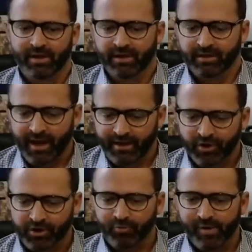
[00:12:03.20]
kind of
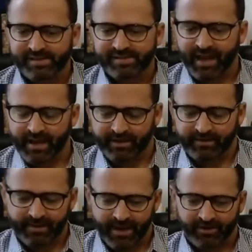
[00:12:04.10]
took a reset,
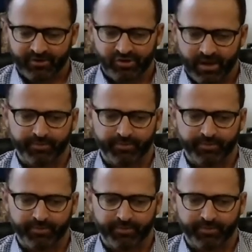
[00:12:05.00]
and they actually ended up